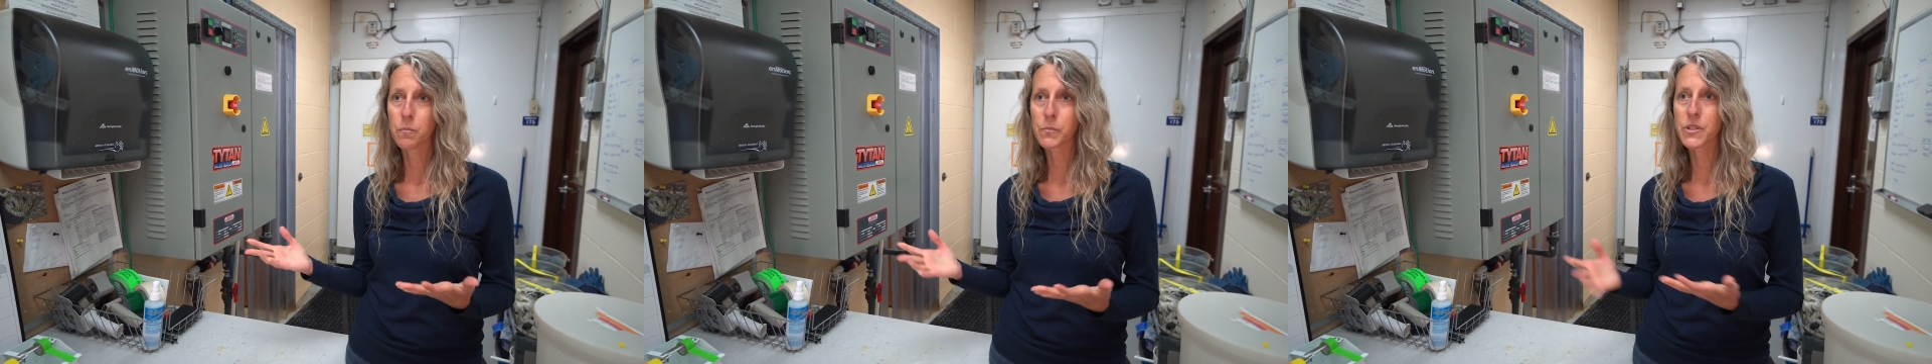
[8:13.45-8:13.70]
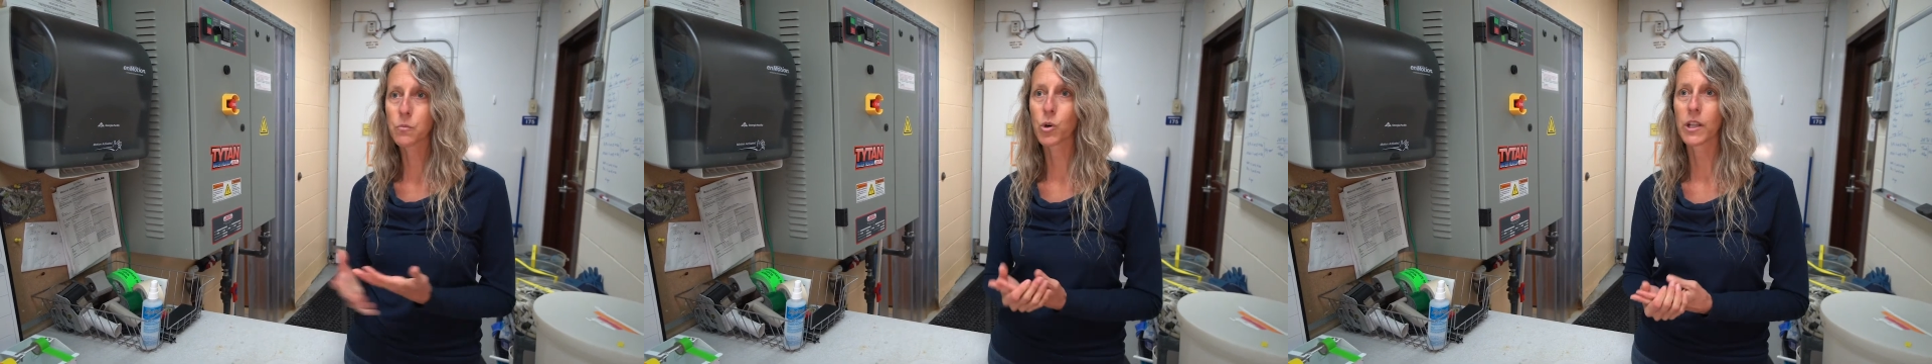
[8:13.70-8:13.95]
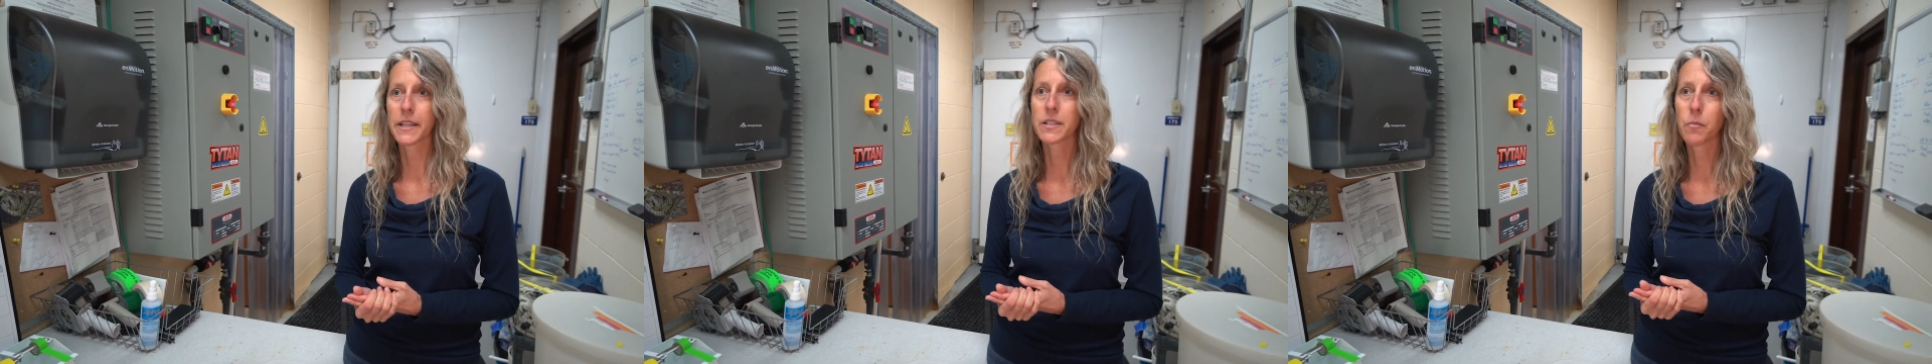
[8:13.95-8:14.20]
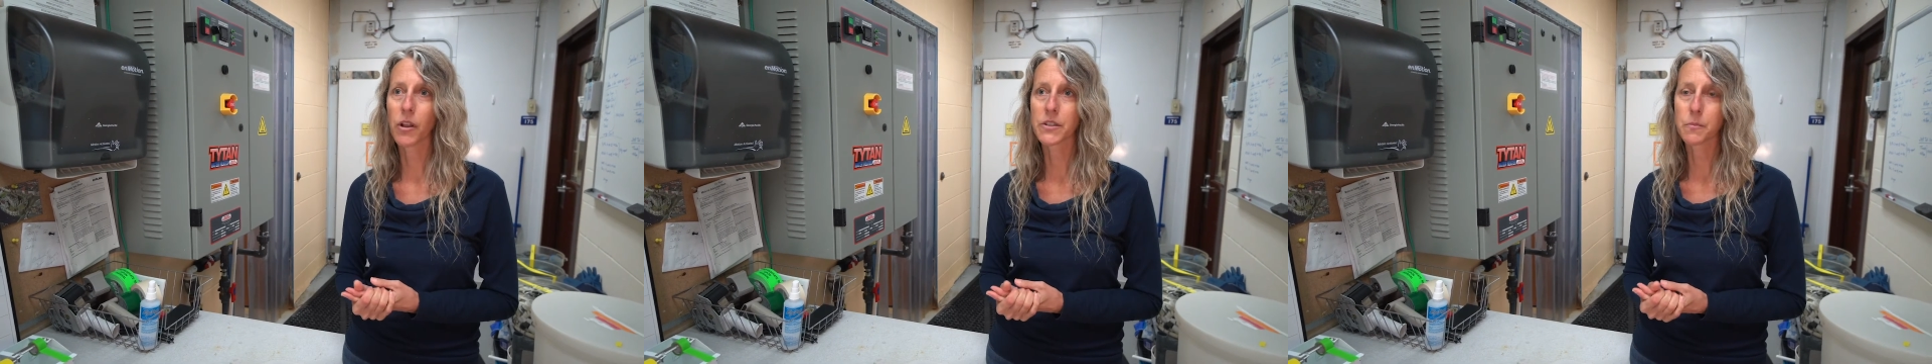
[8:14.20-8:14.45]
Somewhere like
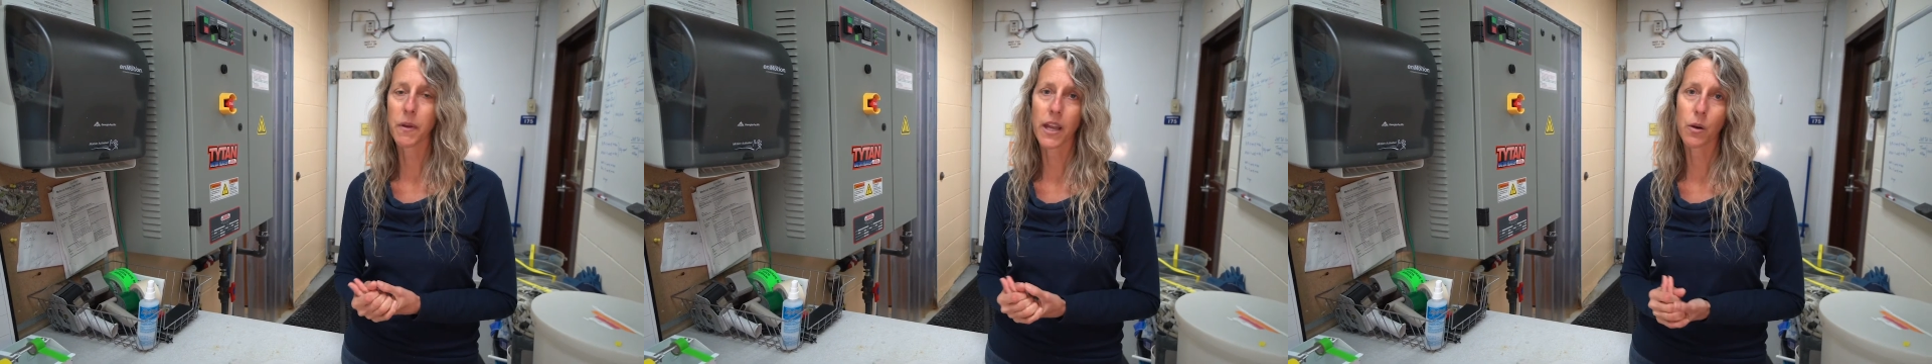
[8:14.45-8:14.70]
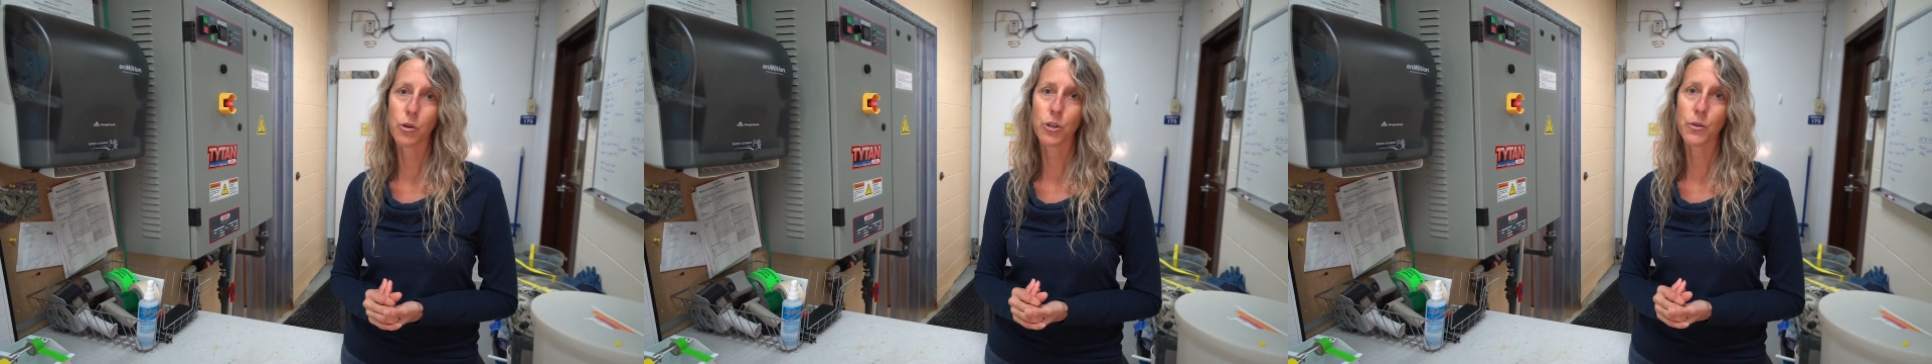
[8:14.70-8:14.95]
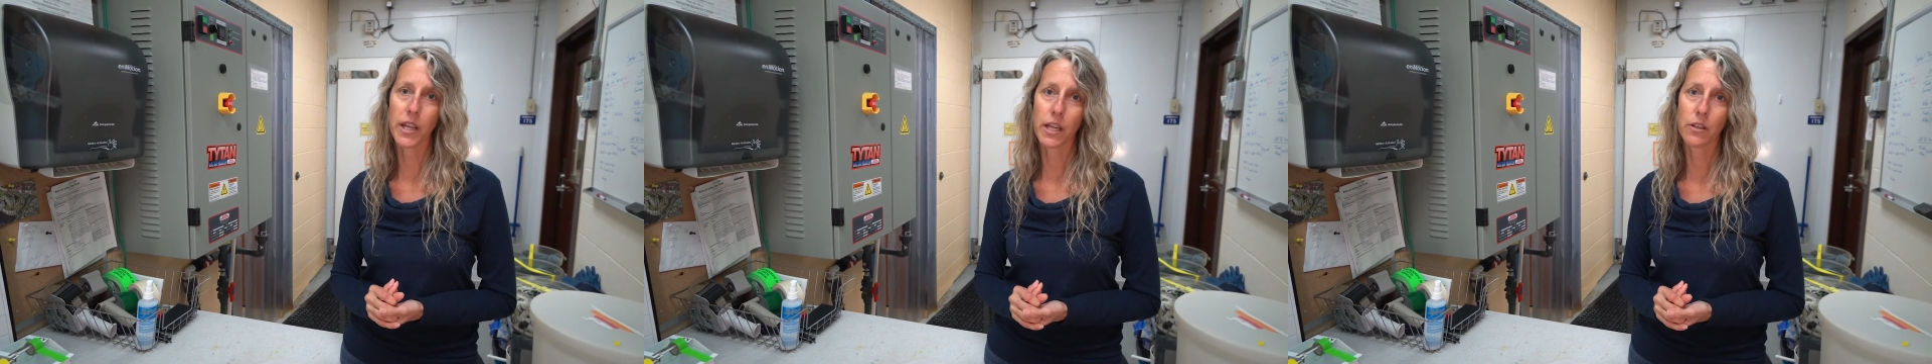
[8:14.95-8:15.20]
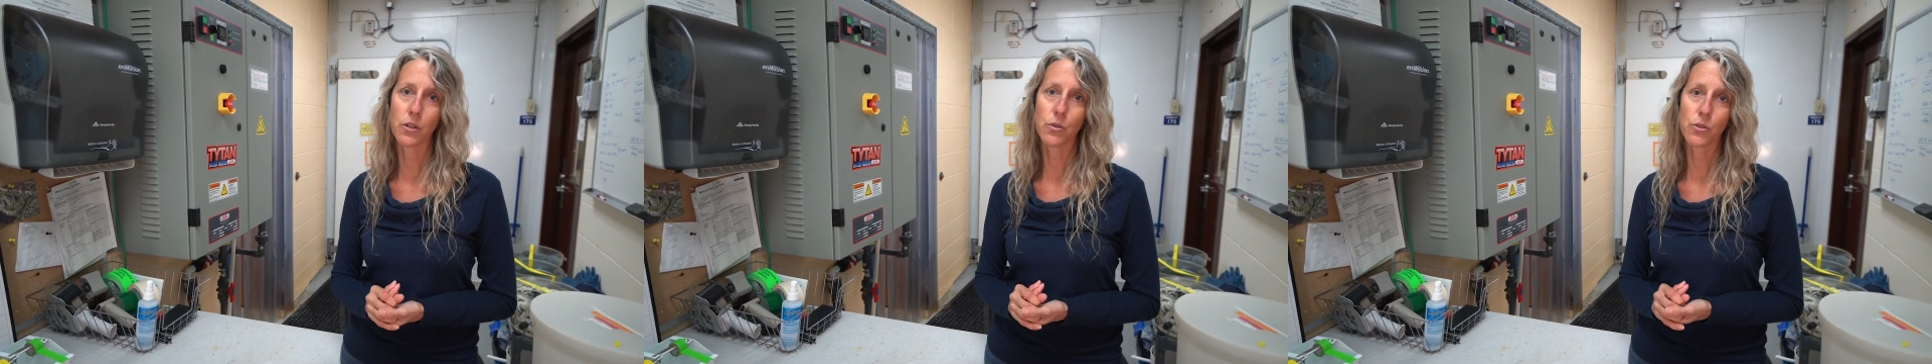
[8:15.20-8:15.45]
Tomales Bay, where you
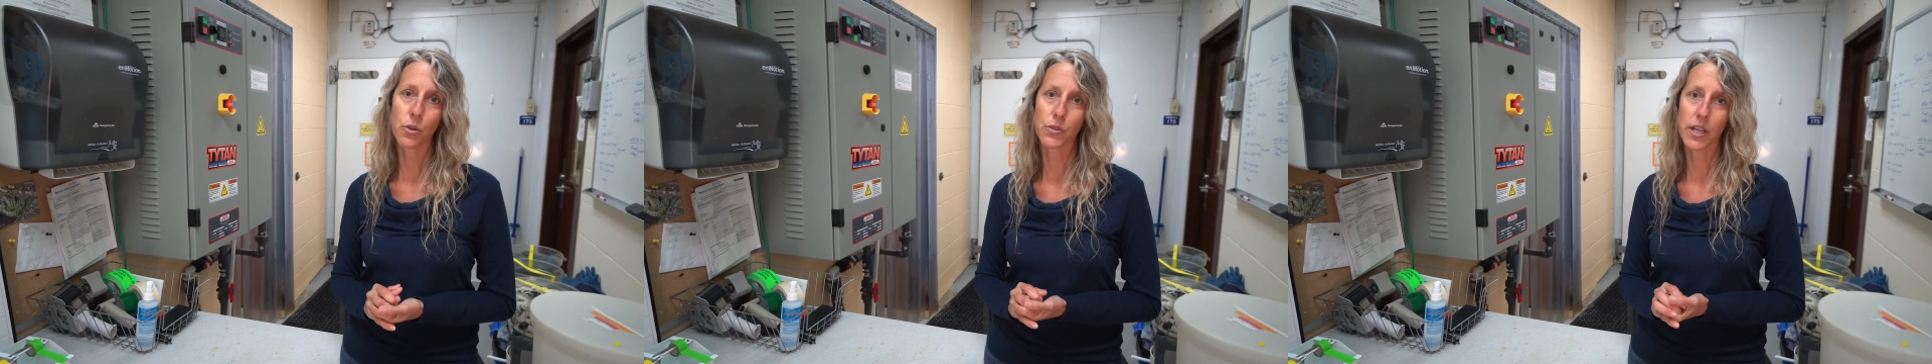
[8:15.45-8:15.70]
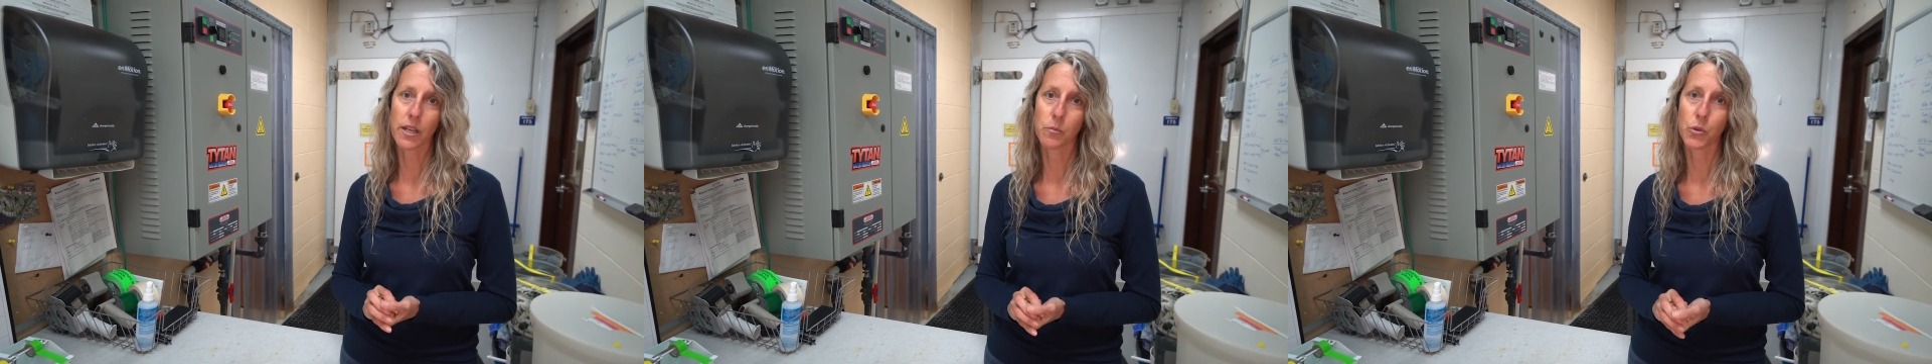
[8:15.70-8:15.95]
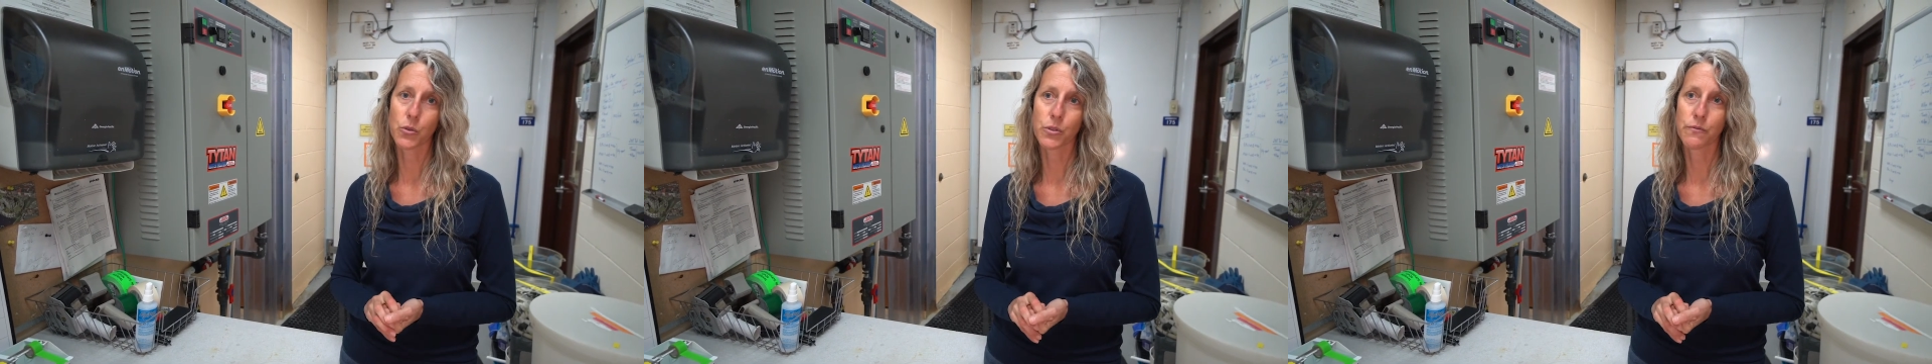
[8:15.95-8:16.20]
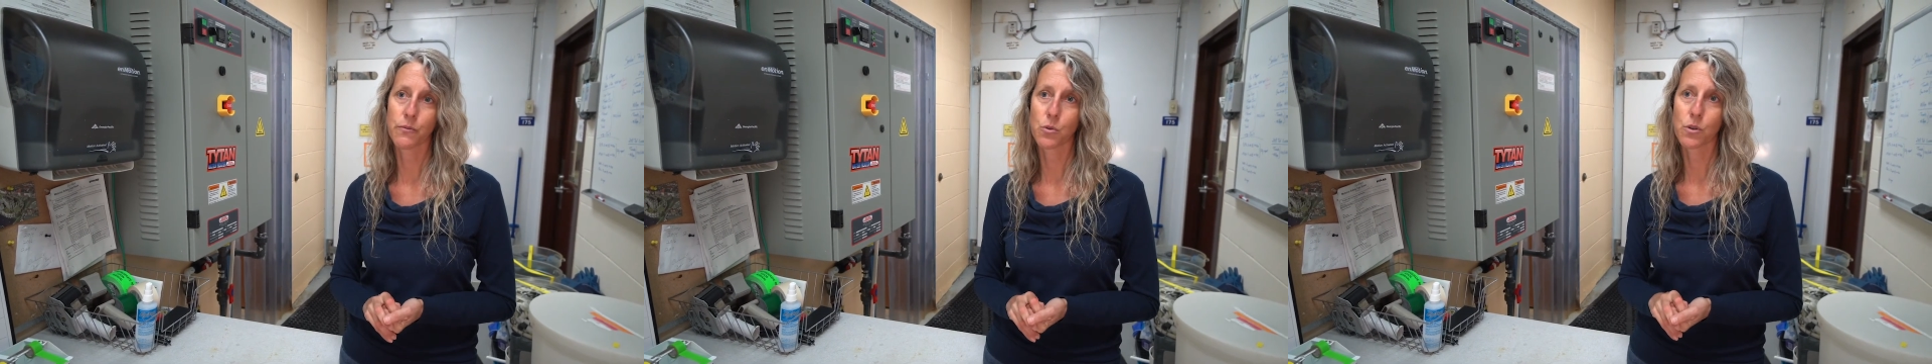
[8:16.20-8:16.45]
can't use those animals
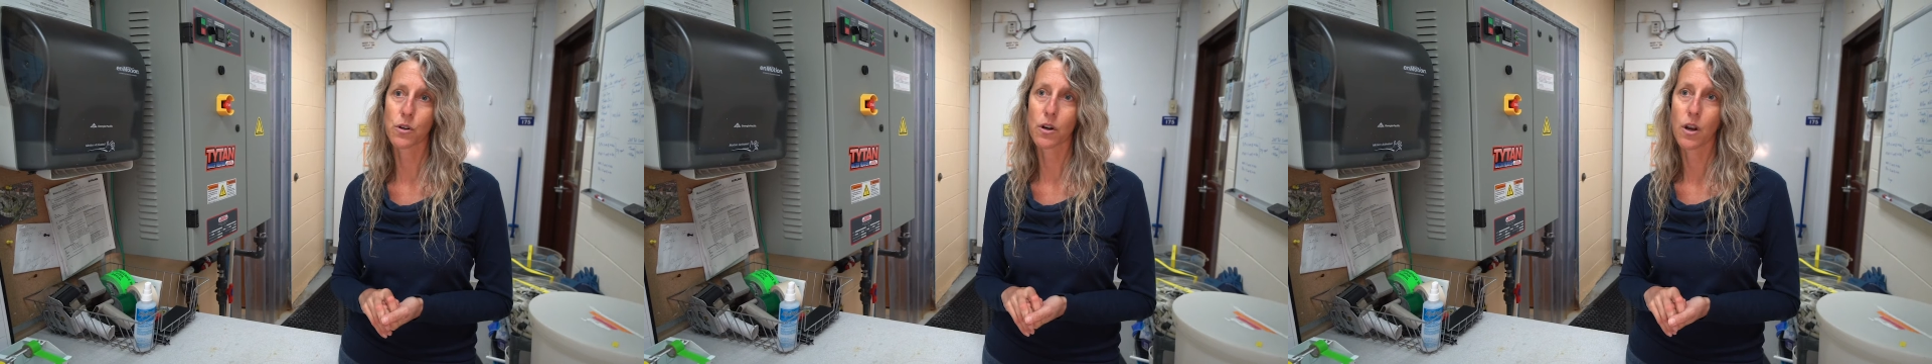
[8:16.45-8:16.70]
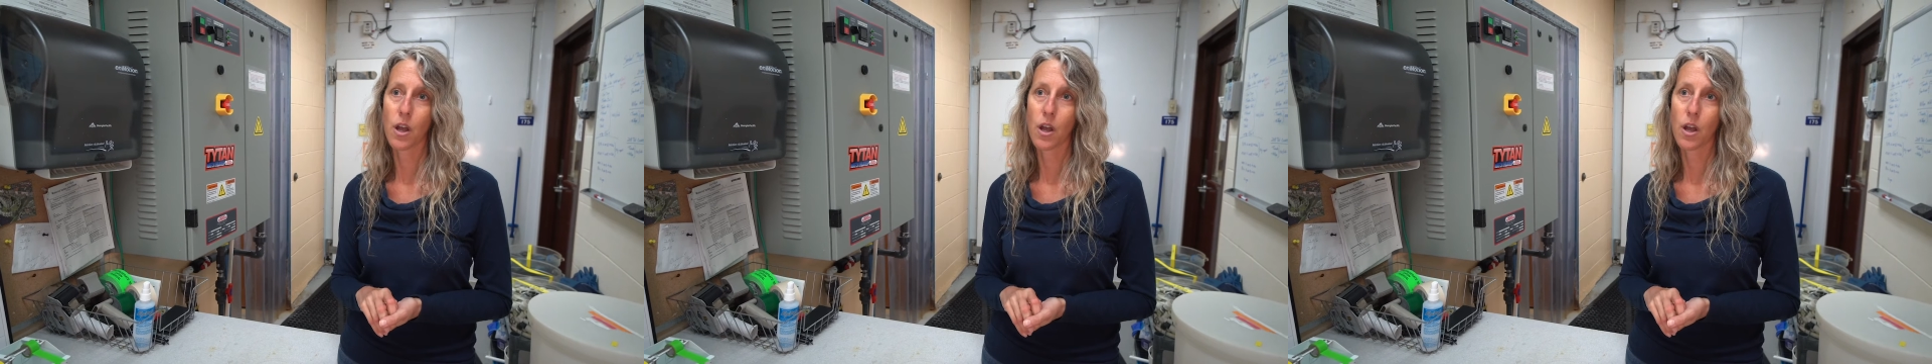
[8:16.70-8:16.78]
for